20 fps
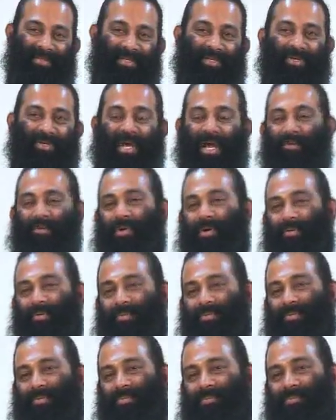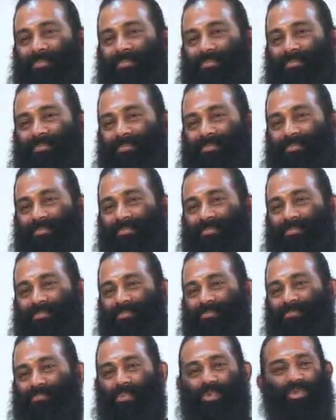Did you have a
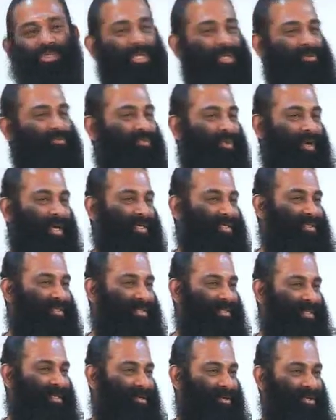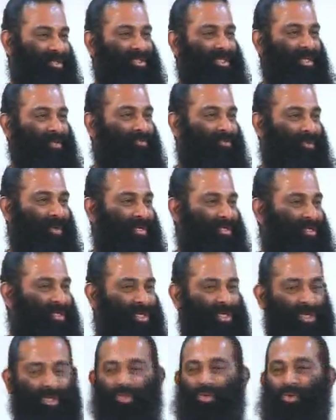Muslim face, Christian face,
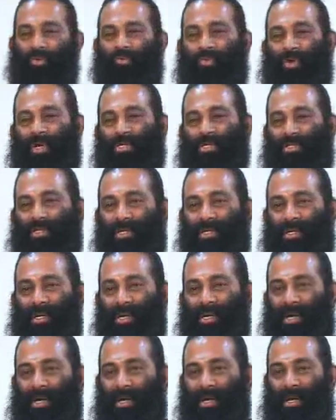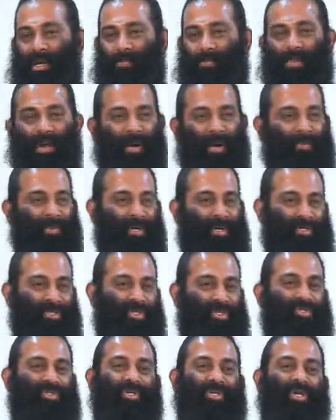Hindu face? a Brahmana,
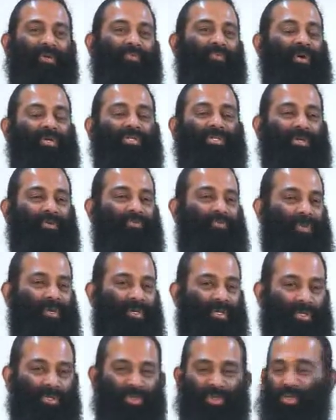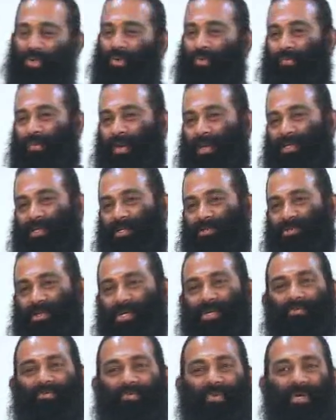Kshatriya, Vaishya face, a Jew face, a
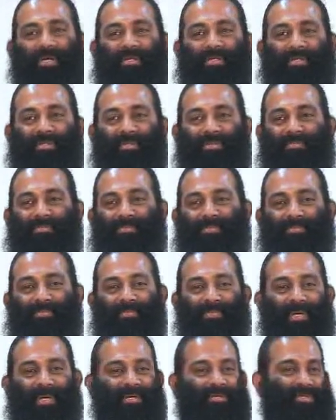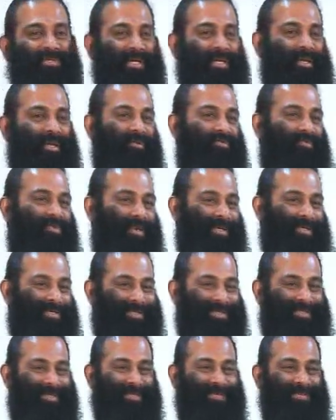Sikh face, a Jaina face.